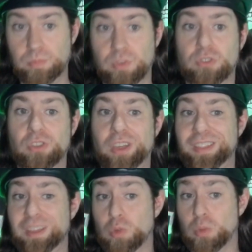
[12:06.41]

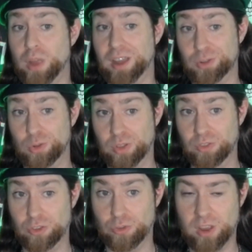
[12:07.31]
slightly more practical
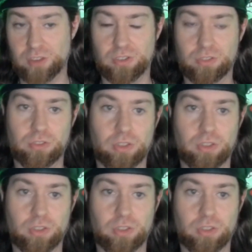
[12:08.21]
considerations.